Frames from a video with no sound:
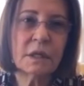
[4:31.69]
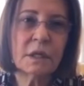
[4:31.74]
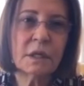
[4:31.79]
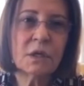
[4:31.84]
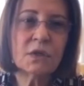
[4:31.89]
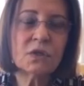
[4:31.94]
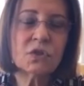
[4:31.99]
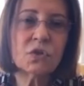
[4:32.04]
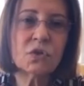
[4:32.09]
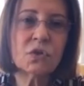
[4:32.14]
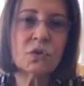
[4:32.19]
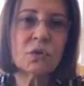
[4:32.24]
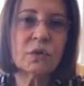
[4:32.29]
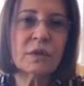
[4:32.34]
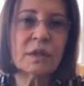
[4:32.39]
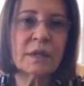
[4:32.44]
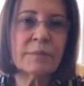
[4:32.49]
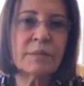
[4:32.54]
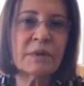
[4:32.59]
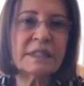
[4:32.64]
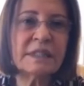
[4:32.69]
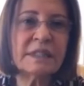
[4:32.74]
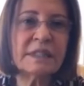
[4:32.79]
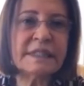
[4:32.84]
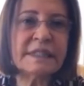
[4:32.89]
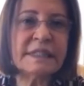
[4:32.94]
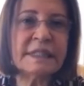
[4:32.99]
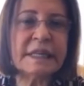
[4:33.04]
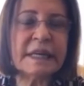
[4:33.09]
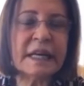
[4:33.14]
So the body
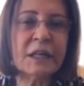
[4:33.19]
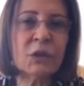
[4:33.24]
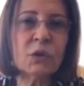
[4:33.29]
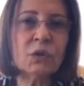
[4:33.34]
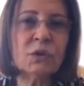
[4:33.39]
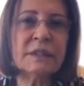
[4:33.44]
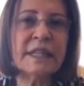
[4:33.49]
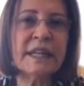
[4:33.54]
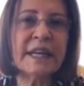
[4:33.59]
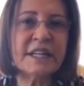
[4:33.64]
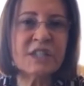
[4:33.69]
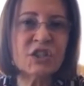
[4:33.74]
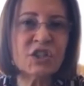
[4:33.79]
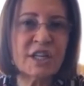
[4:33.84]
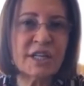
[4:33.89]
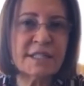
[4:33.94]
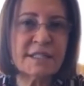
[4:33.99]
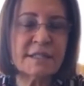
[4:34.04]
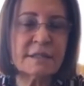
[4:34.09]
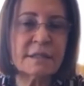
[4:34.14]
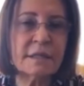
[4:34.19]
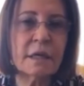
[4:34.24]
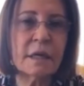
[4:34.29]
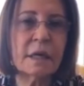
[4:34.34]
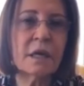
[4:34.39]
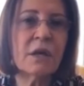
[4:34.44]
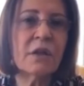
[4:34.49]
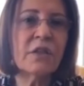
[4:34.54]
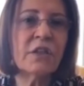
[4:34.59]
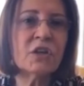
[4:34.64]
cannot digest
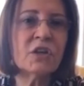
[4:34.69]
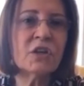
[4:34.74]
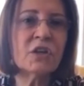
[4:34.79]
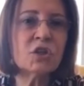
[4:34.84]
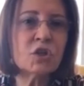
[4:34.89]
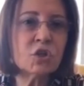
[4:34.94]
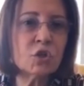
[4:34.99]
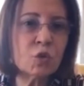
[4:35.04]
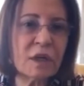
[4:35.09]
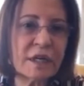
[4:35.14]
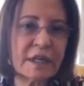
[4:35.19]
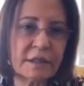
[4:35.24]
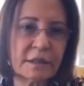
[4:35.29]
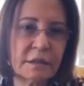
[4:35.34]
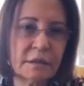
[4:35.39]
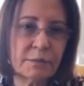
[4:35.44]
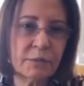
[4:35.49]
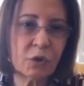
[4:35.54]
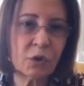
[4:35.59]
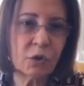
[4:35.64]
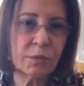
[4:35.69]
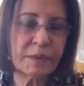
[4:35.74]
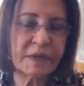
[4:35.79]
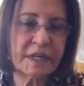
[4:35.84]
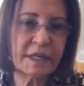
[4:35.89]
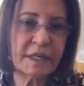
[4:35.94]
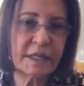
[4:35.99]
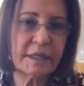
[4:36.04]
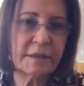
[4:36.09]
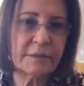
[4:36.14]
the sugar
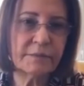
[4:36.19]
properly.